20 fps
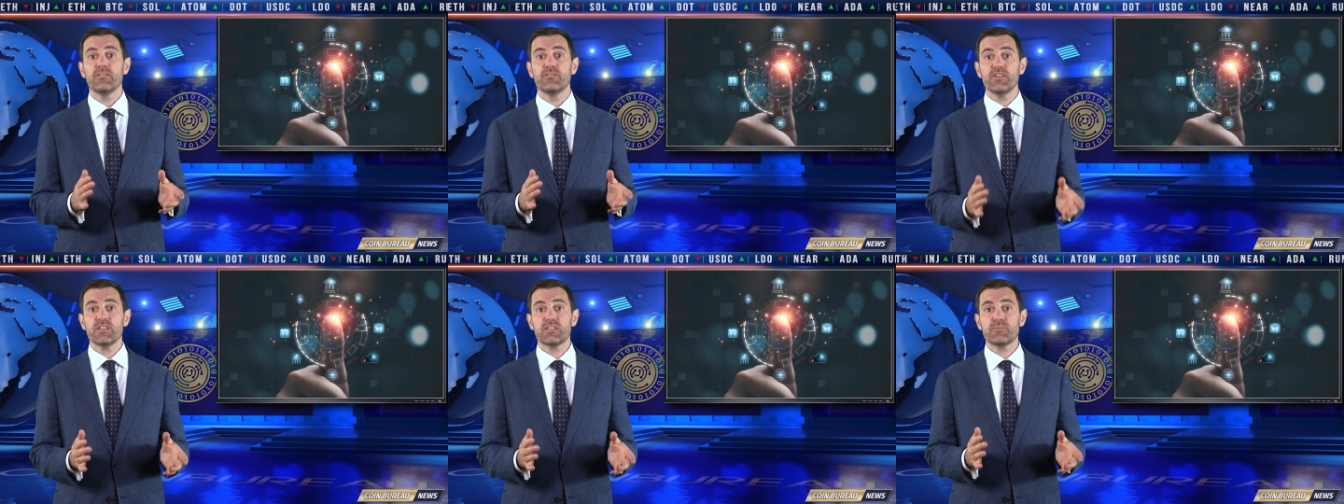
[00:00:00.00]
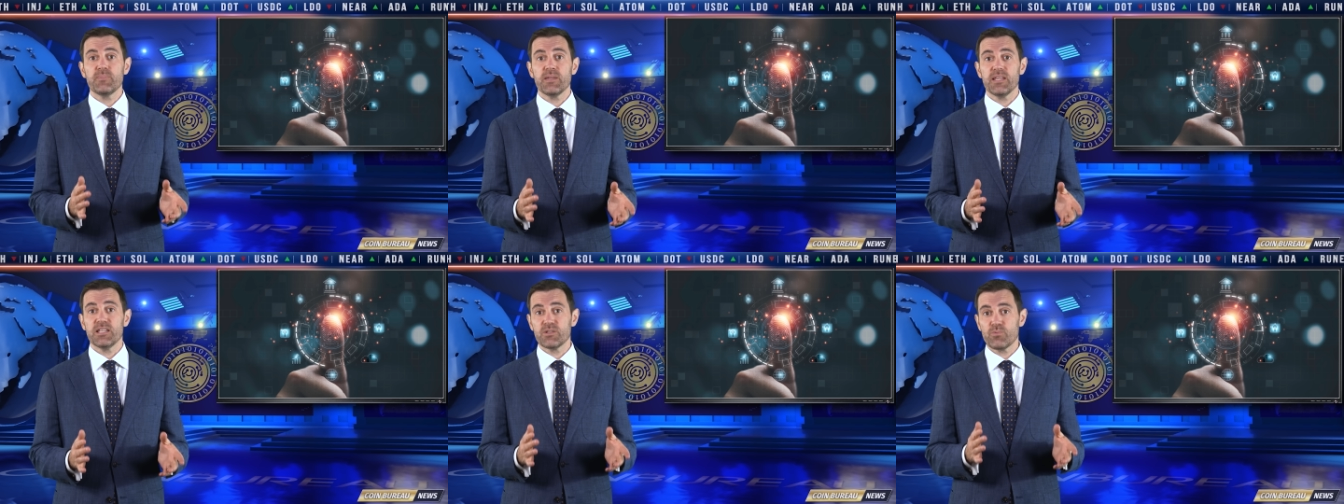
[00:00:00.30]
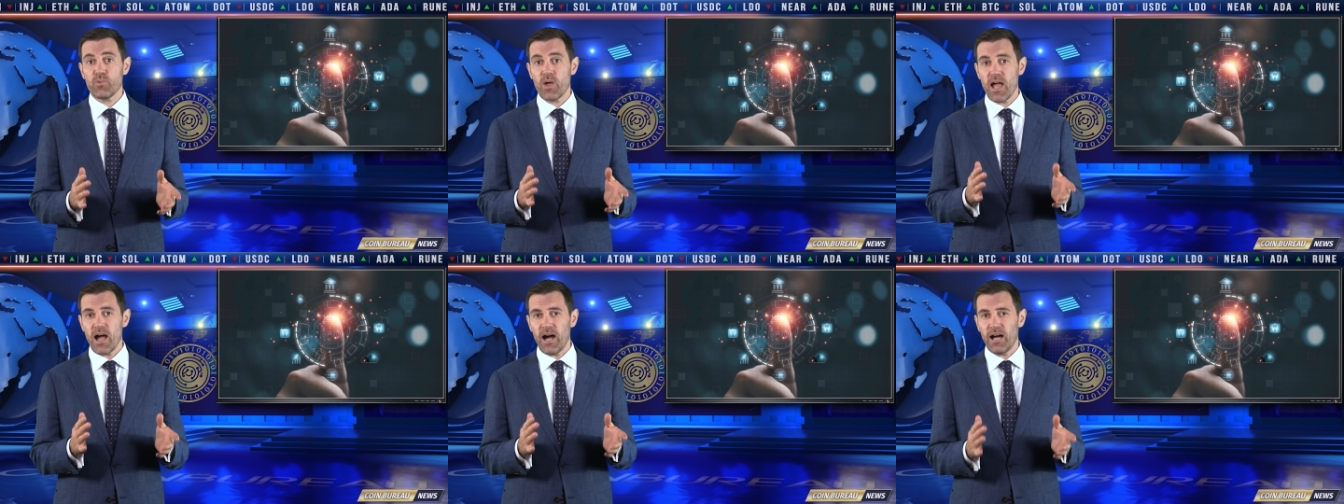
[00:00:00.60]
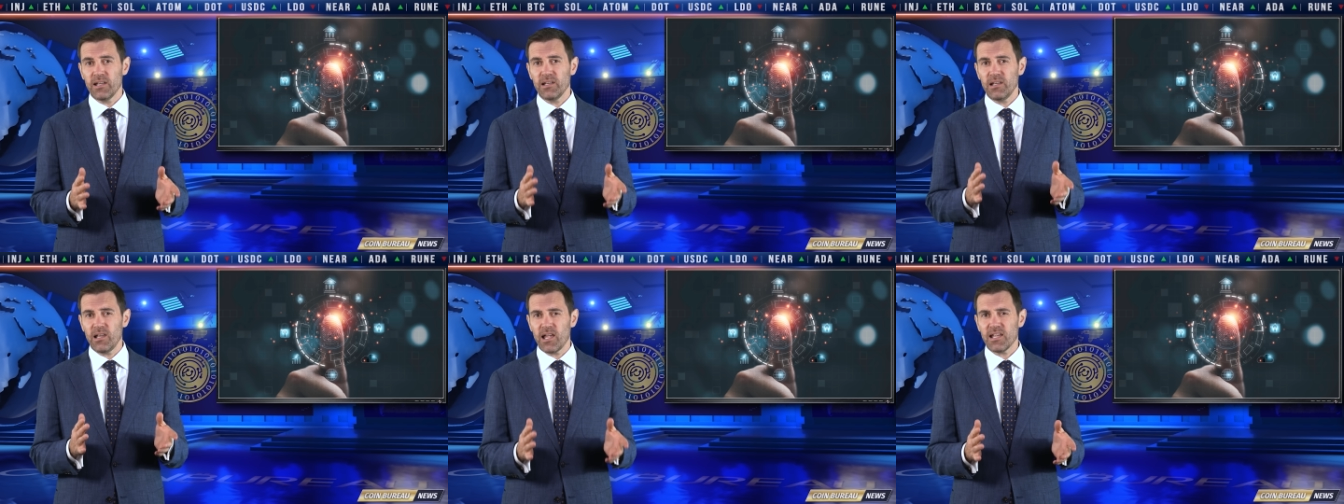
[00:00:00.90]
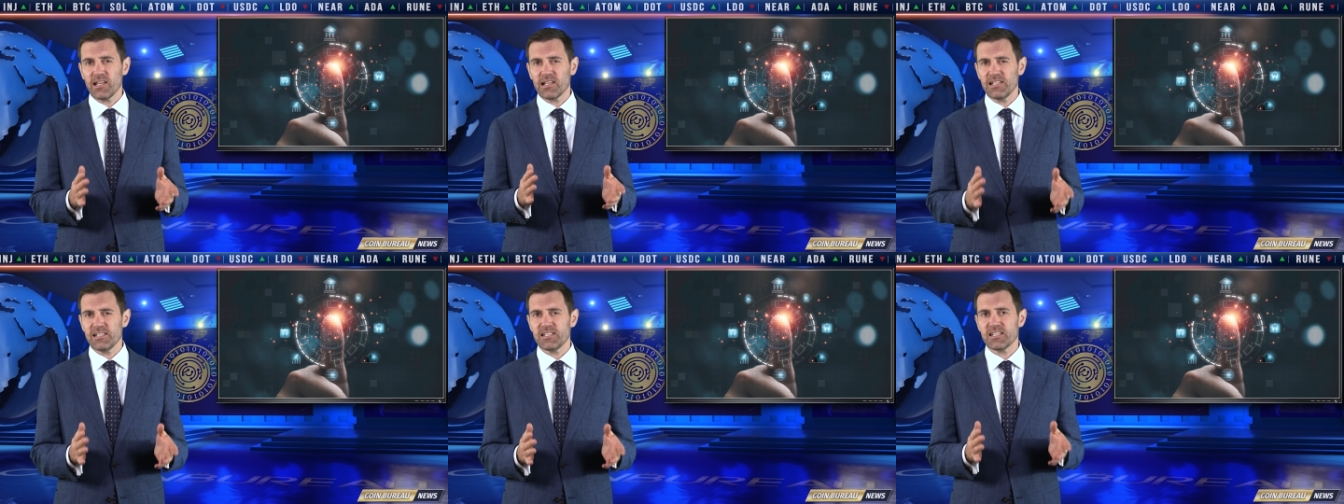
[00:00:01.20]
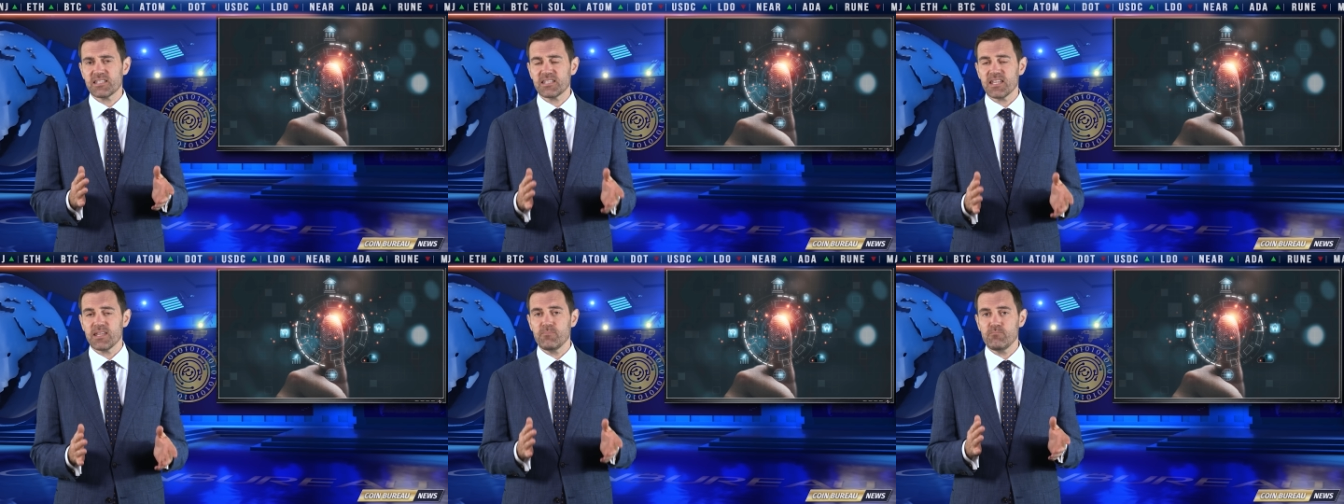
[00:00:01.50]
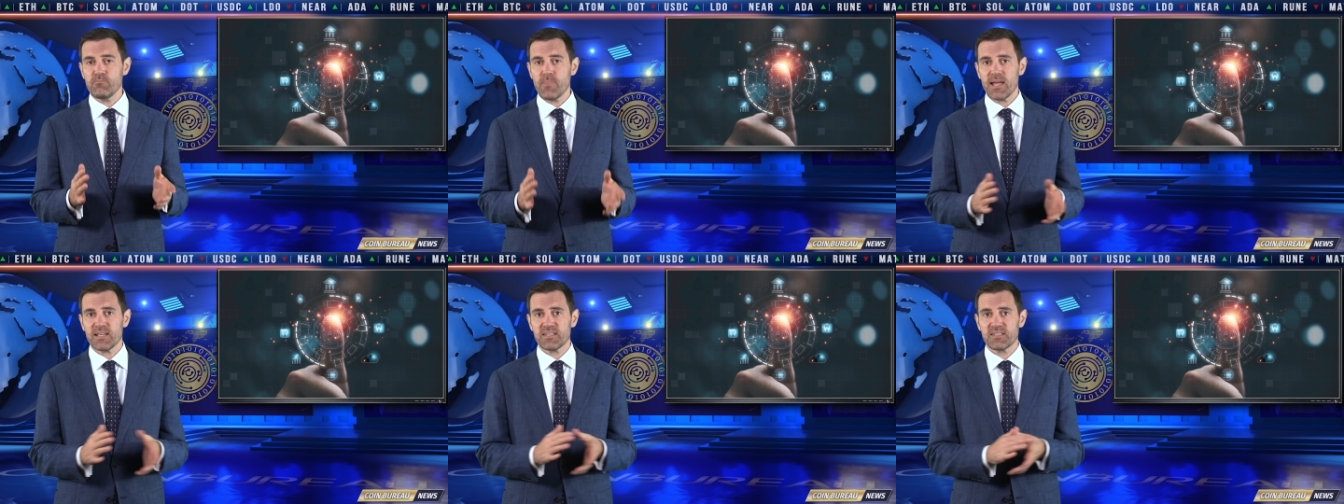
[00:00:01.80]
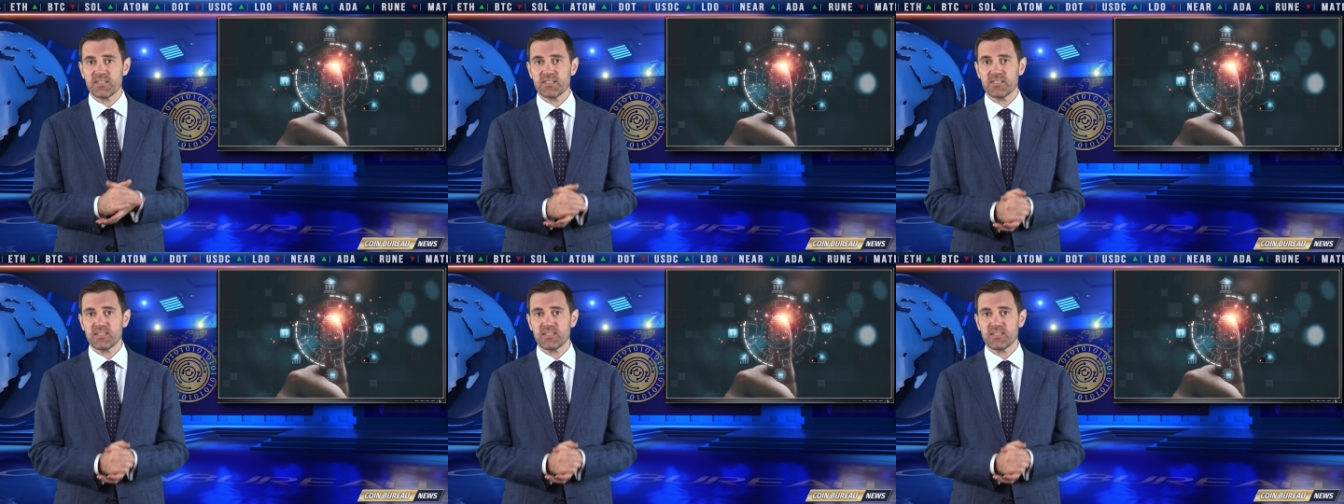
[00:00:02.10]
this means we're unlikely to see mass